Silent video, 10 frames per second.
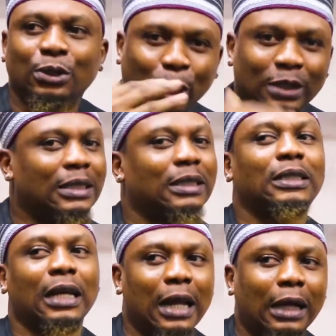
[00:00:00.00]
just
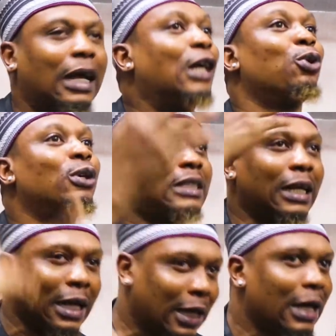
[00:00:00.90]

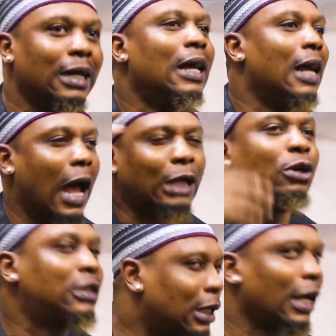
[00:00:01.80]
did
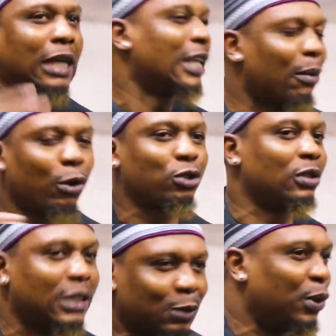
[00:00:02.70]
again. I said, I'm not
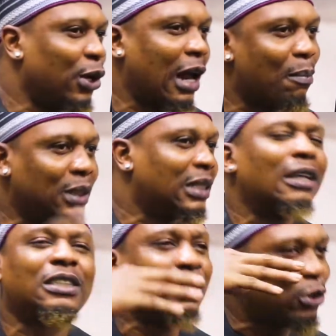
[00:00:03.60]
shooting this period. I'm busy.
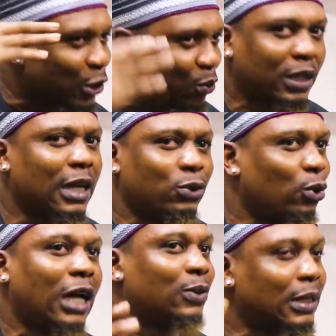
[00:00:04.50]
She just waited.
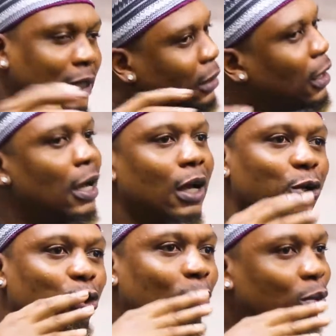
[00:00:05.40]
So that's why I said,
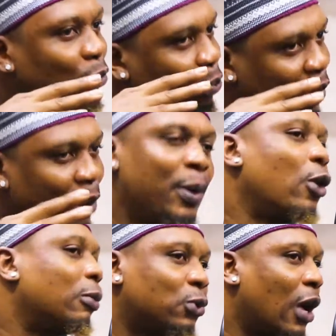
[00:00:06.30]
give
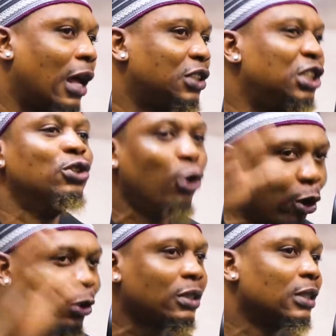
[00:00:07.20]
big ups to her. She
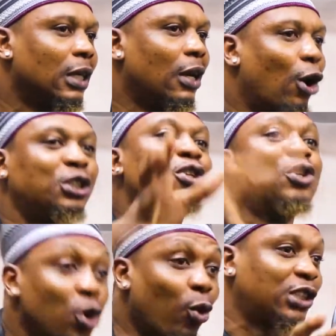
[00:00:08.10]
knows, or she
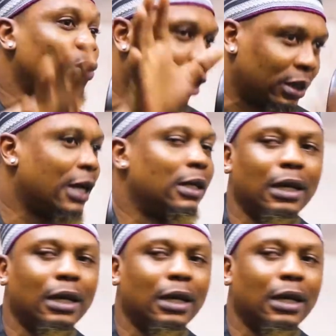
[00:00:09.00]
knew what she wanted.